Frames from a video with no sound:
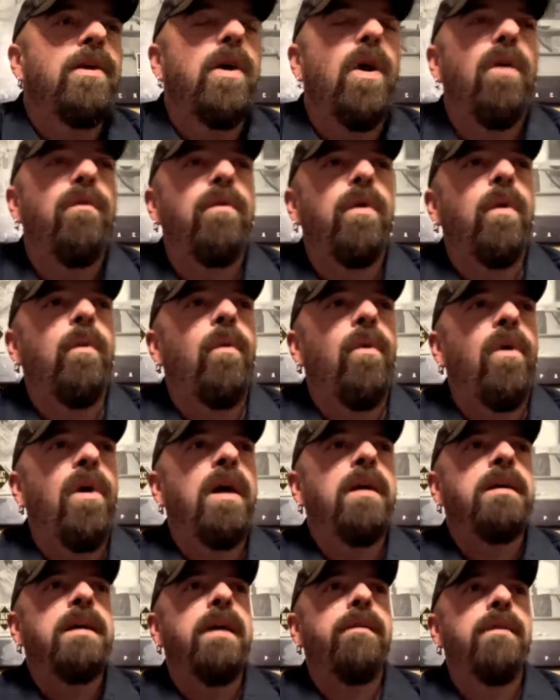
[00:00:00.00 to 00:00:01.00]
over at one
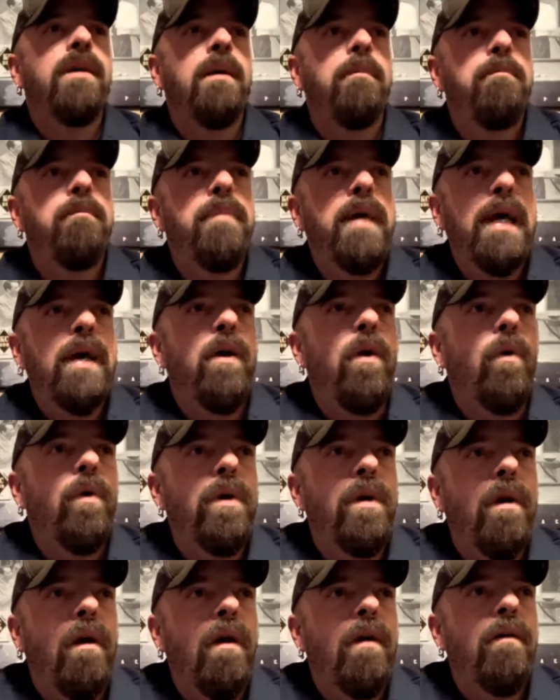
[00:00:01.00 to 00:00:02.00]
giving a big old
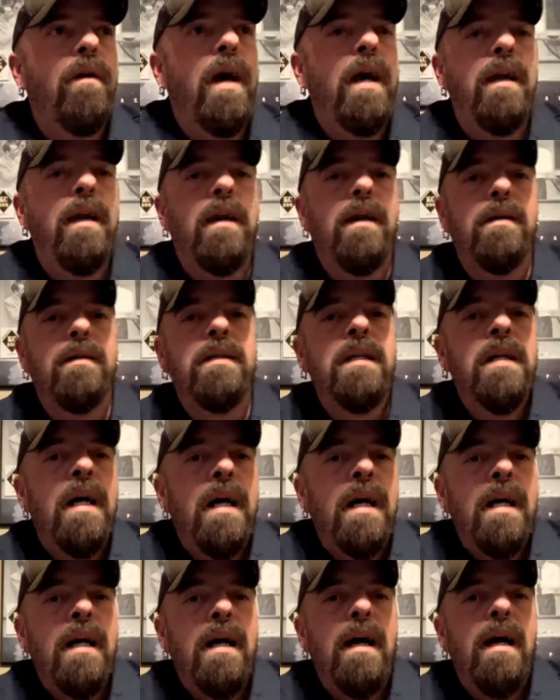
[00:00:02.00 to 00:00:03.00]
yawn right now.
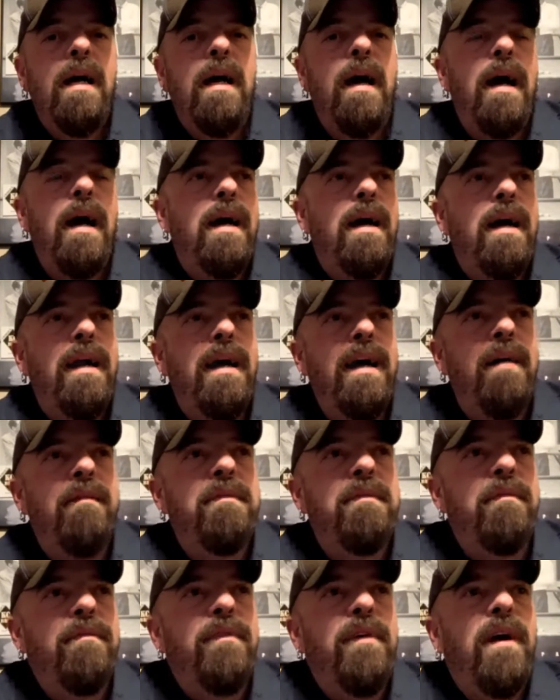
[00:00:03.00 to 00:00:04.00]
I ought to have
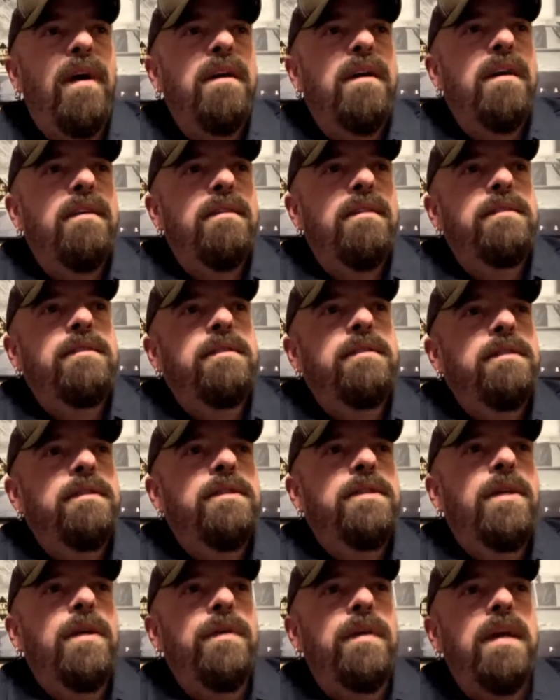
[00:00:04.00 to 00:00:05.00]
some fun and
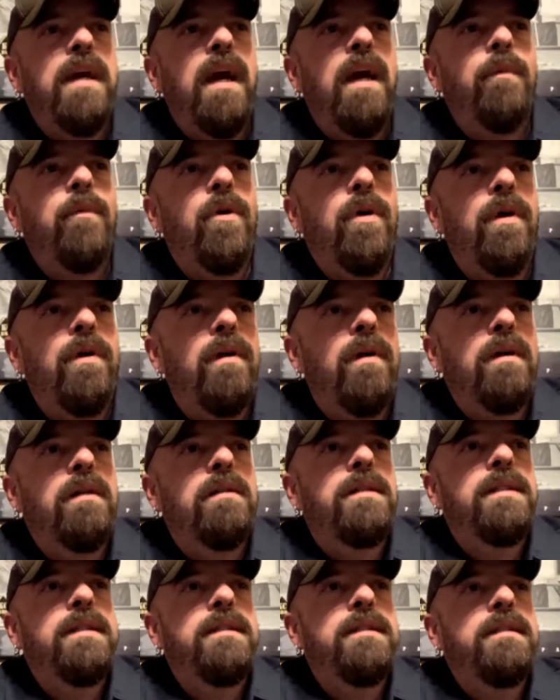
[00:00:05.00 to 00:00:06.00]
turn the camera on her
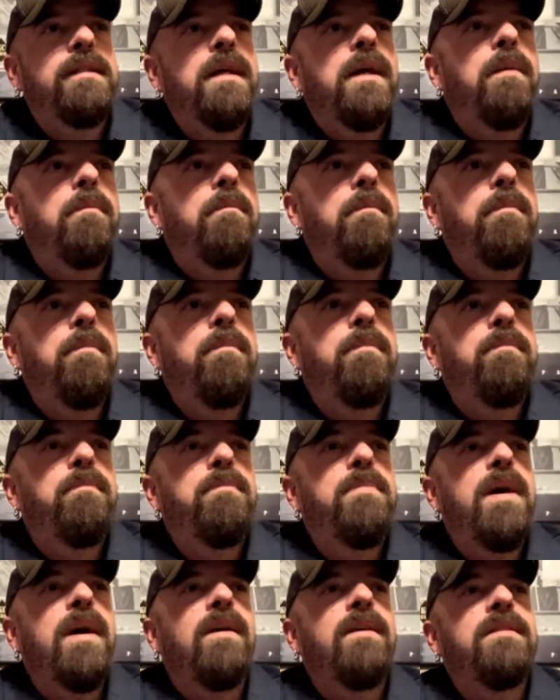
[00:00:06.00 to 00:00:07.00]
just to
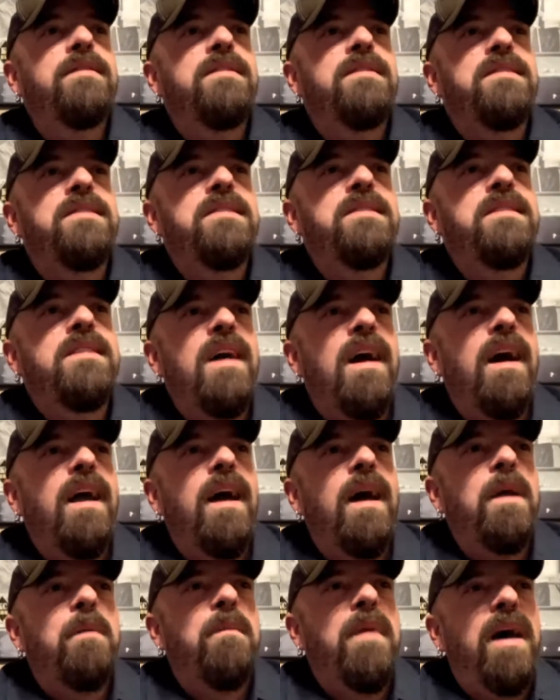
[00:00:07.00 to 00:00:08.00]
embarrass the snot
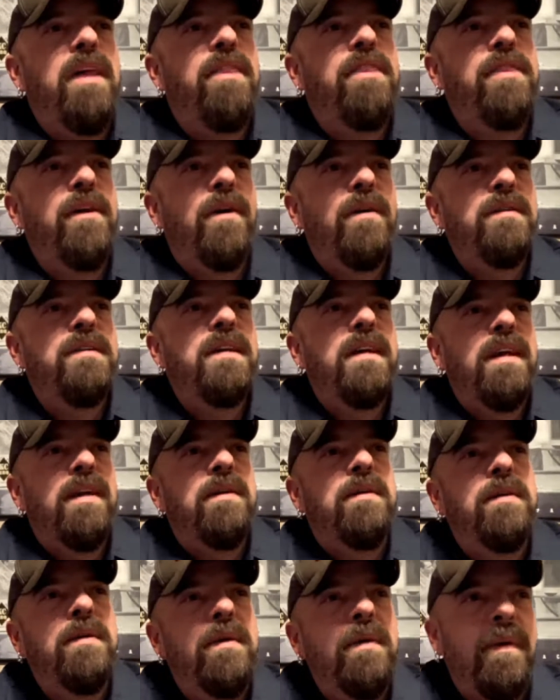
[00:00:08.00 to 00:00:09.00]
out of my
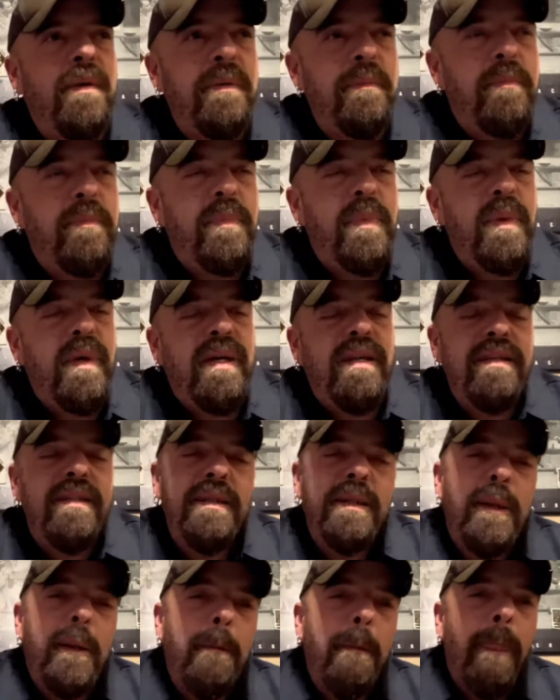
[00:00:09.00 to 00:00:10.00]
13-year-old. But,
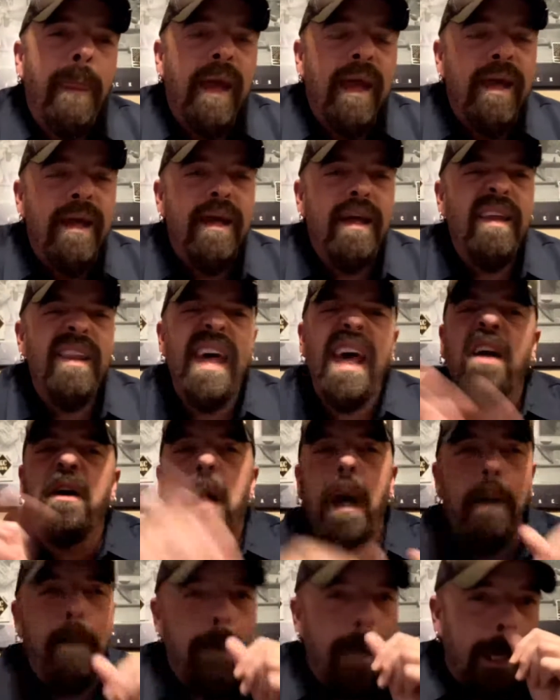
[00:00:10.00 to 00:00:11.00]
that'll
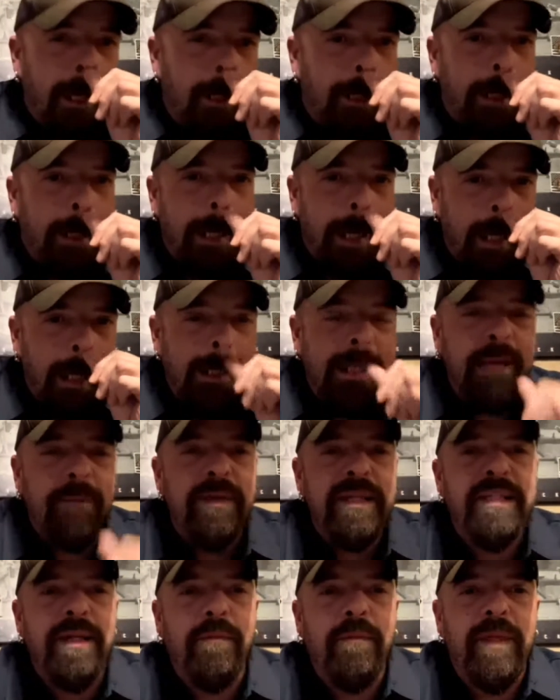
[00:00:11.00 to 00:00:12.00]
come later. That'll give
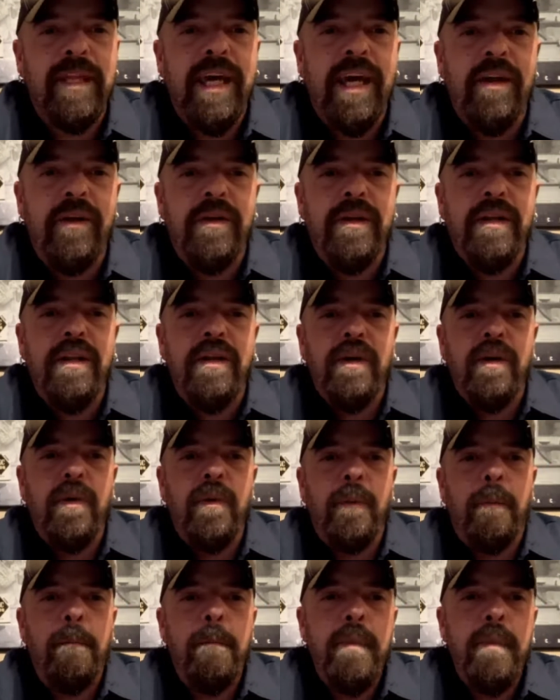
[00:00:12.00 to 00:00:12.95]
me something later to do.